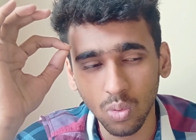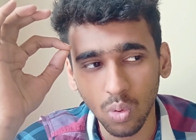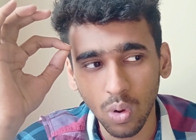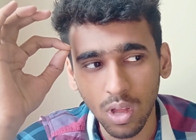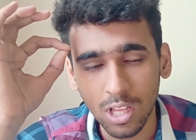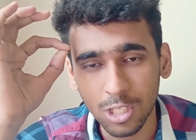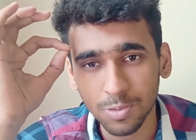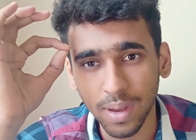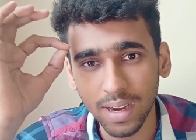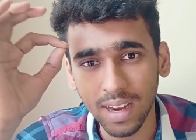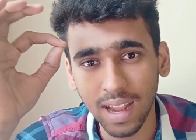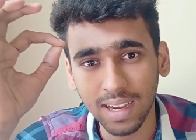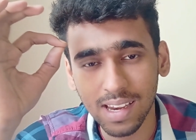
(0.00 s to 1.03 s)
to
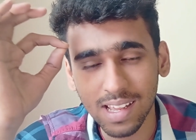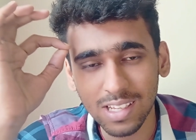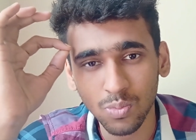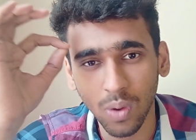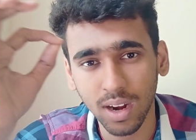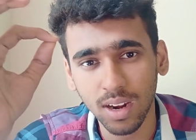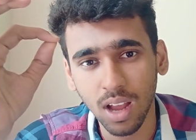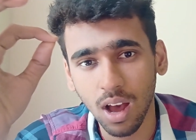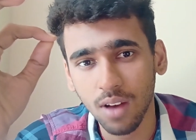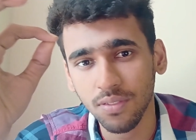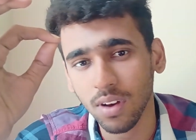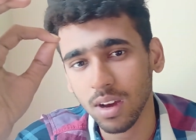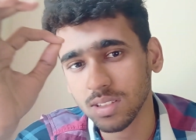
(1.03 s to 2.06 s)
spend at least
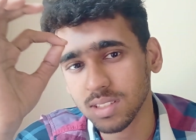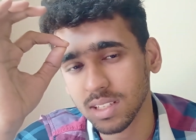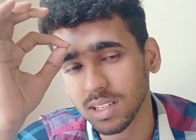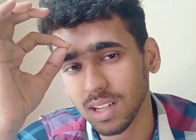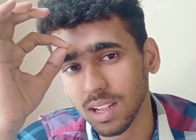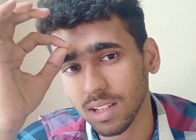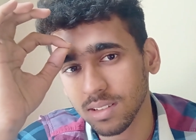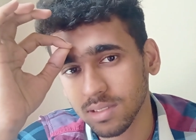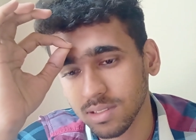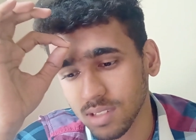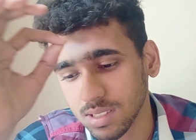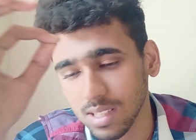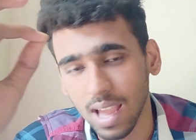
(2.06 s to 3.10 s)
1.5 hours in
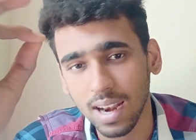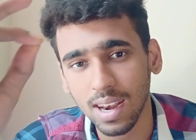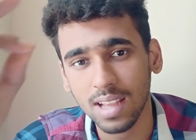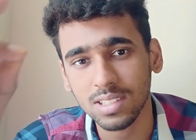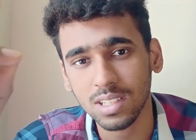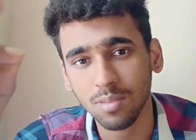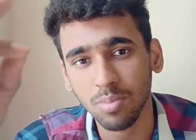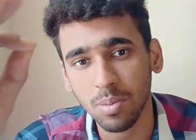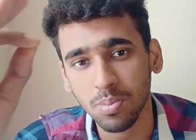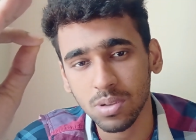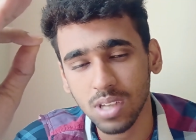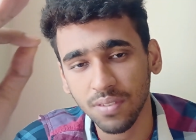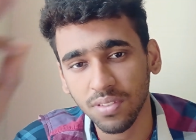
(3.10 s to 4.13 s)
just analyzing the
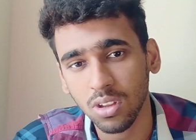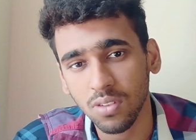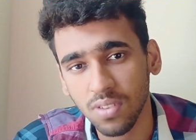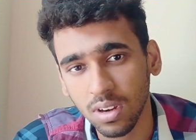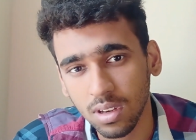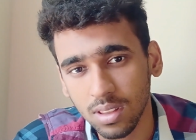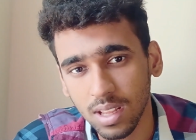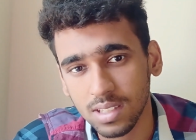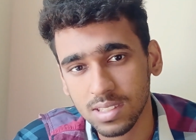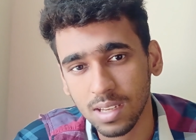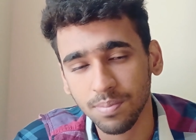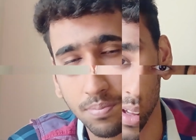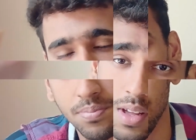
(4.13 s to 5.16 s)
papers after you've written the
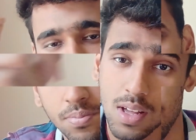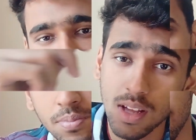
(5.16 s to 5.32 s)
exam.